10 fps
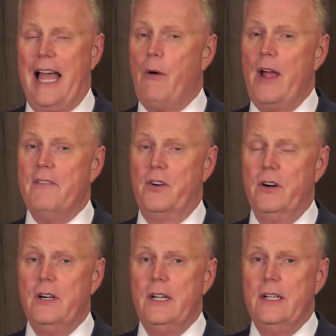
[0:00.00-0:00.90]

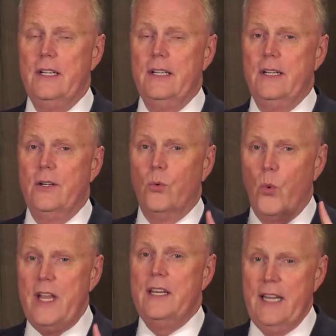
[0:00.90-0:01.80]
However,
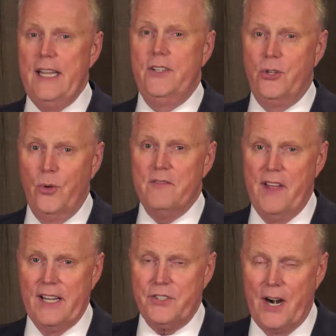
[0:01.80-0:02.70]
we need to
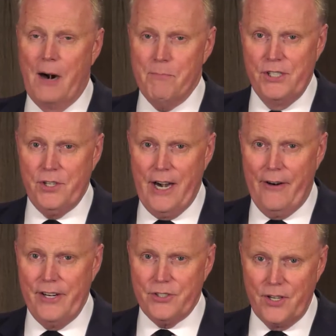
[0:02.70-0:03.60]
invest in our
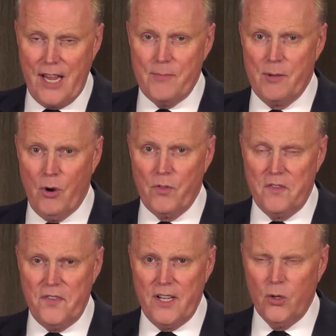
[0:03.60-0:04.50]
missionaries and keep them on the
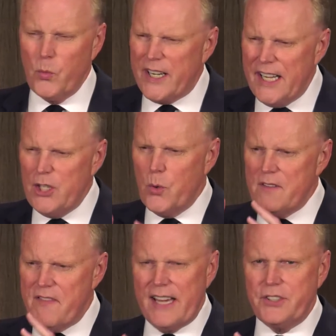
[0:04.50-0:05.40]
field. We need to
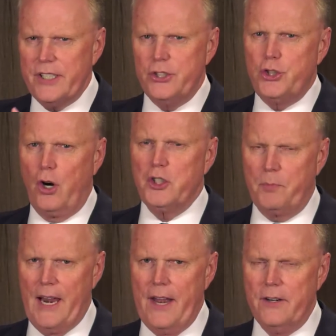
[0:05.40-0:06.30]
invest in
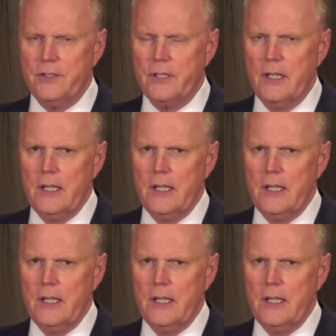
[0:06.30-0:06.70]
church planners.